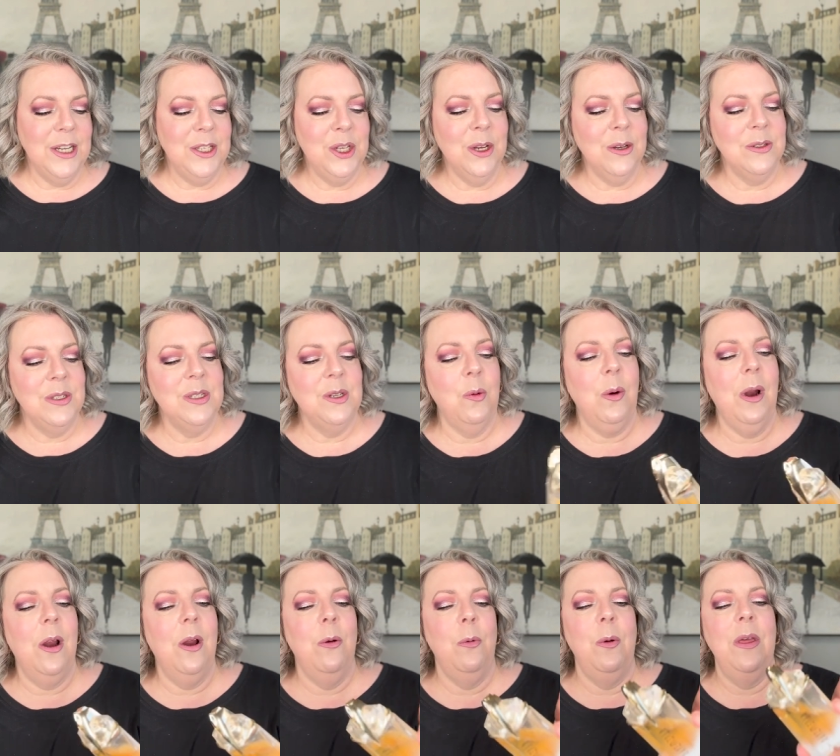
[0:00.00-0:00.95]
chose to
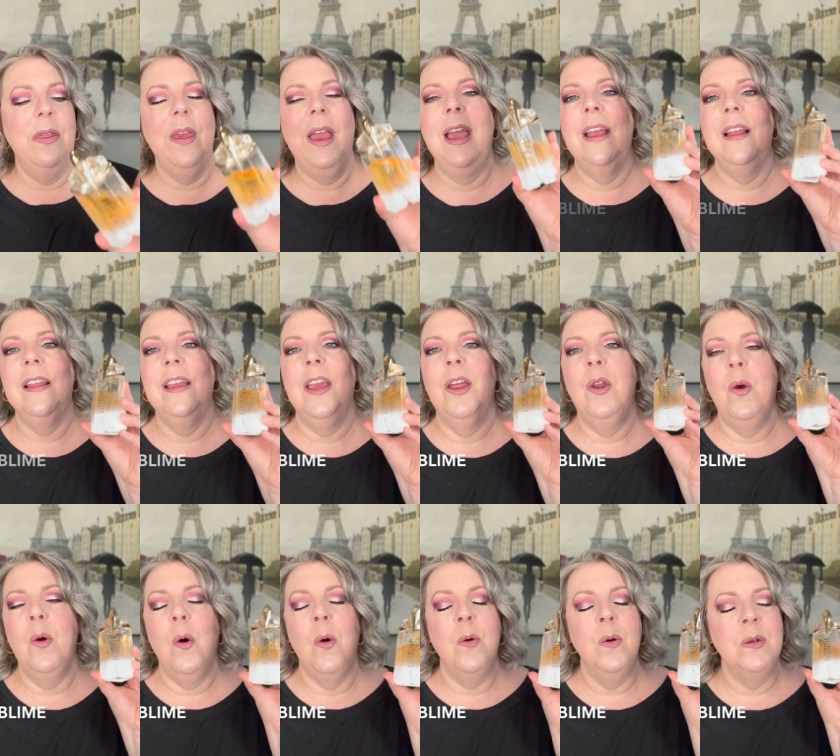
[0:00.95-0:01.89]
wear it with Alien
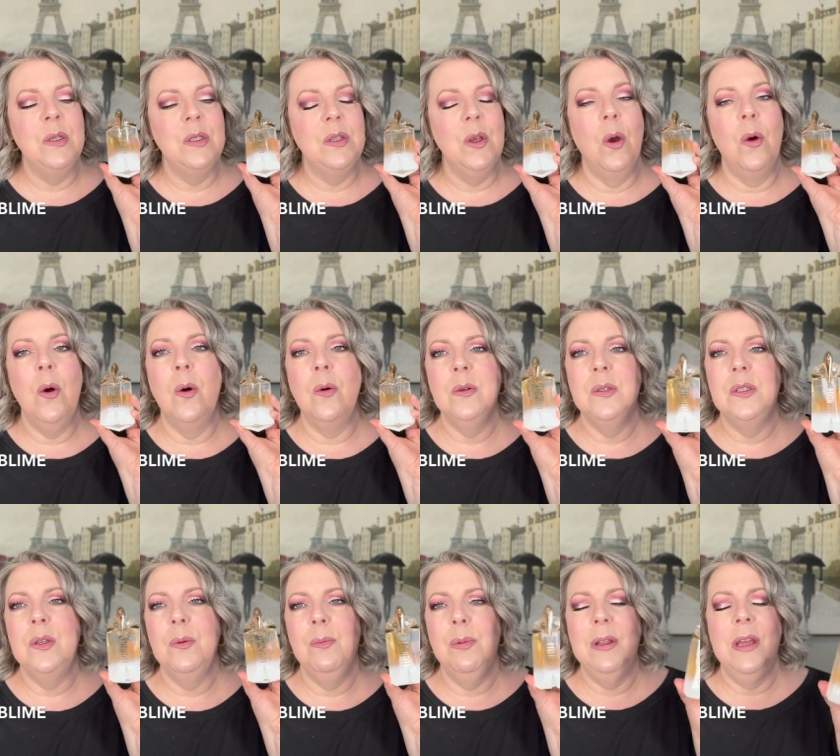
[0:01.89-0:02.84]
Eau,
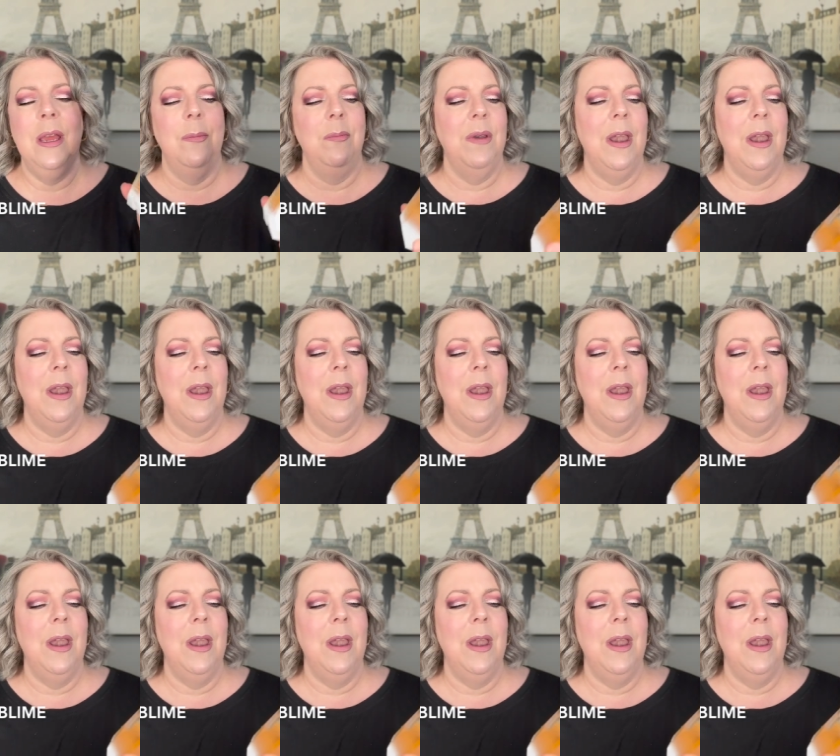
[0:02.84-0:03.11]
Sublime.